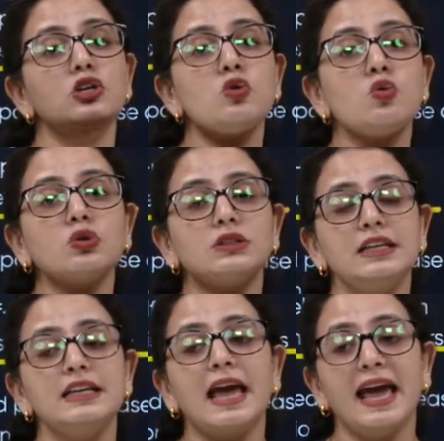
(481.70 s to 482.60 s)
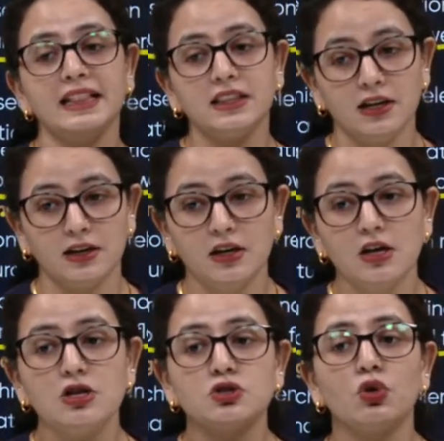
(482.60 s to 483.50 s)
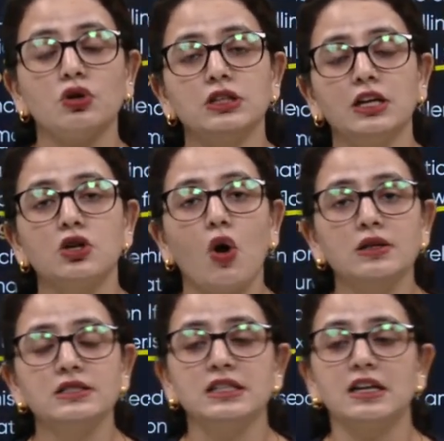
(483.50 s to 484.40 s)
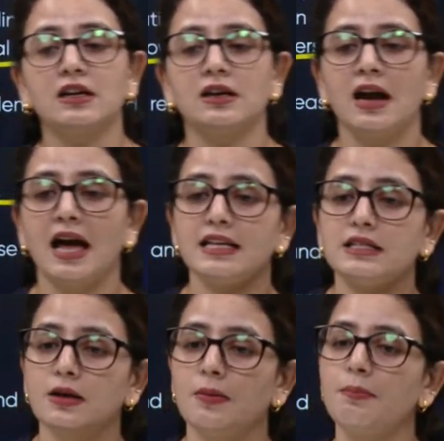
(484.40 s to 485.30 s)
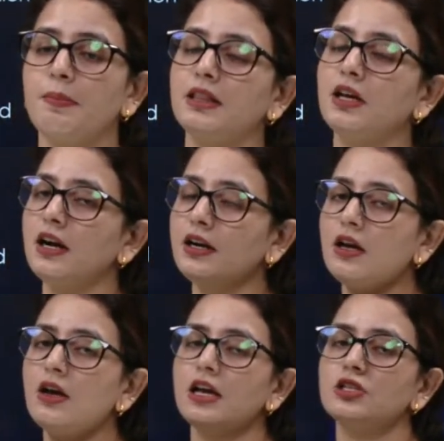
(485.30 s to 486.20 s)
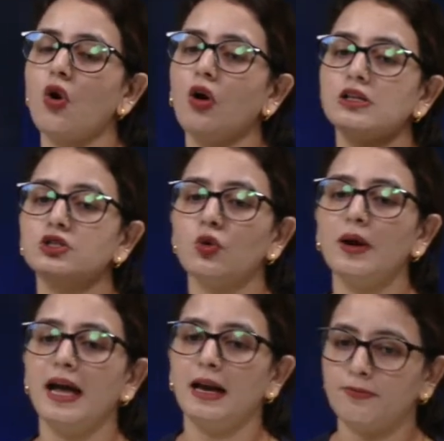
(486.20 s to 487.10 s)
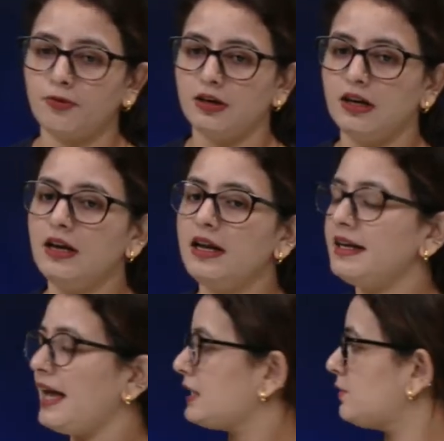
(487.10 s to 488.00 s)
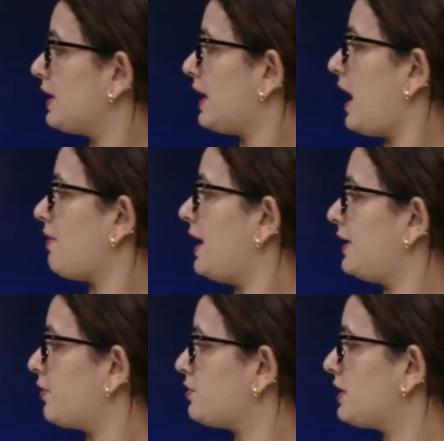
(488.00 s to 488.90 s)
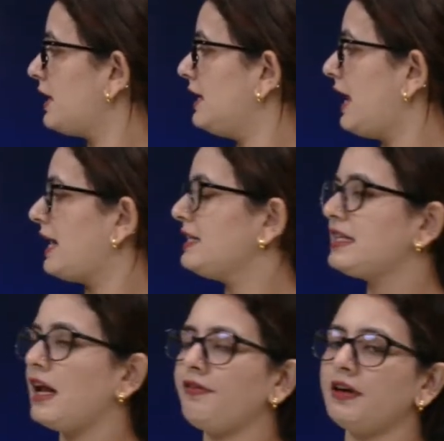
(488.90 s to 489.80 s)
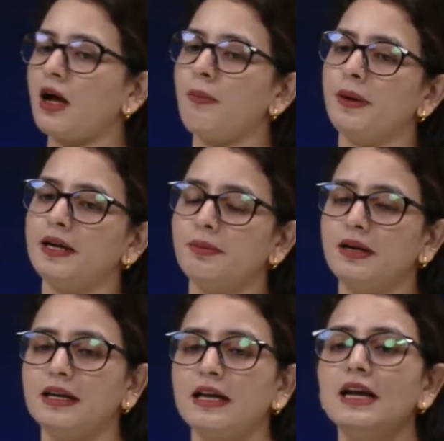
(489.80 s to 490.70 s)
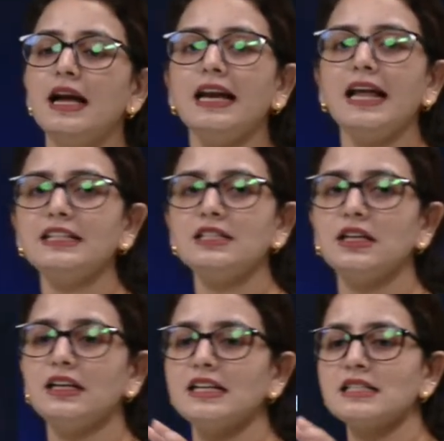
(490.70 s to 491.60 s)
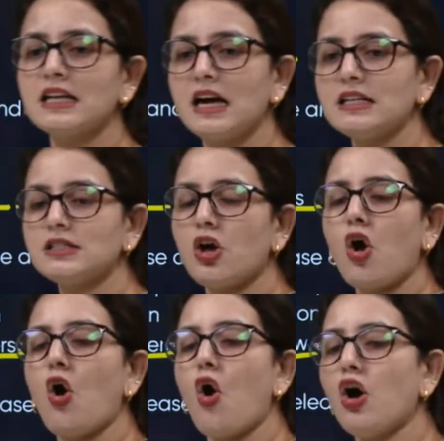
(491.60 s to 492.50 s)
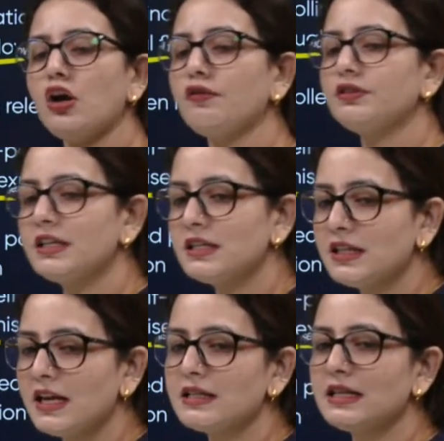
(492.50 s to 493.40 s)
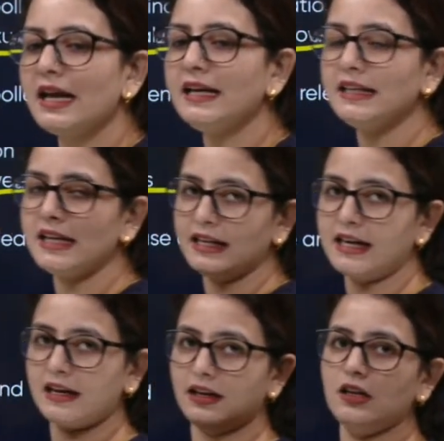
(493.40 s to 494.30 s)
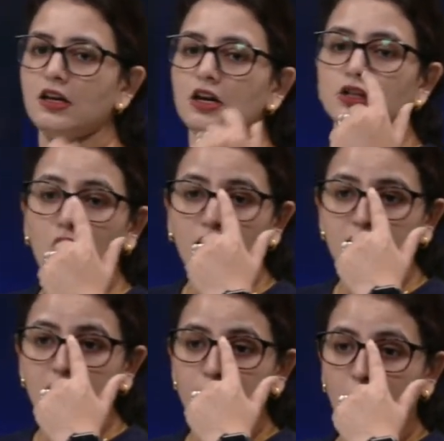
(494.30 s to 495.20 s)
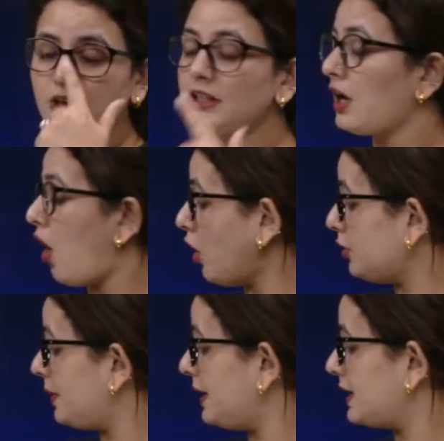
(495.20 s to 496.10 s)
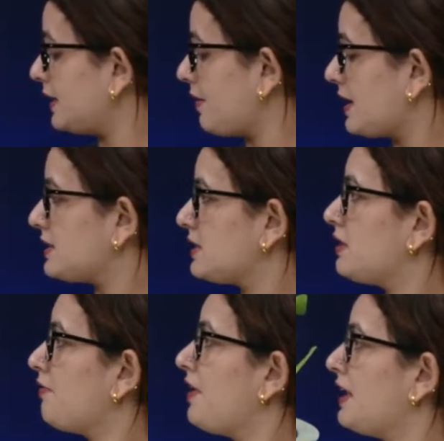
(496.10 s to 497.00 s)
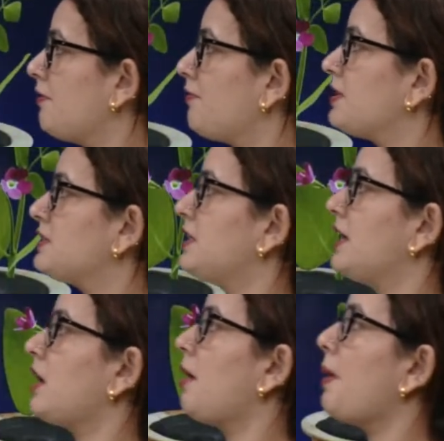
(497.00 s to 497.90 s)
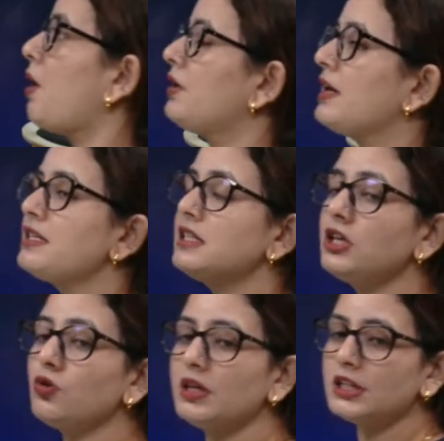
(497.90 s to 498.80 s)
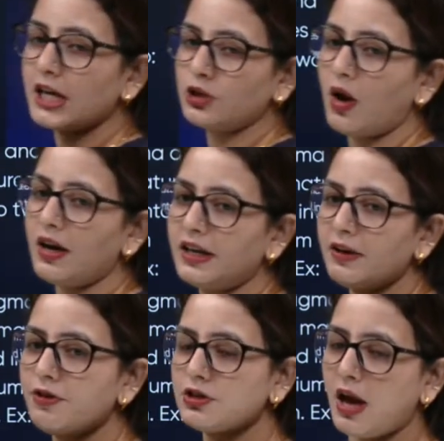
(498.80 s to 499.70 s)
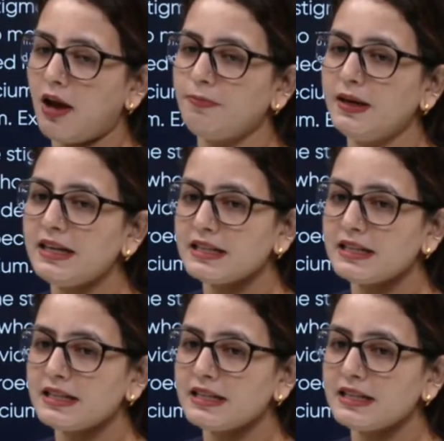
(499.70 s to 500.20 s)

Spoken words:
to the anther. So the non-synchronized method is also helpful. Next we can have heterostely and self-incompatibility. Let's discuss all of these things in detail. Talking about the outbreeding devices, the very first thing about is the unisexuality, which have been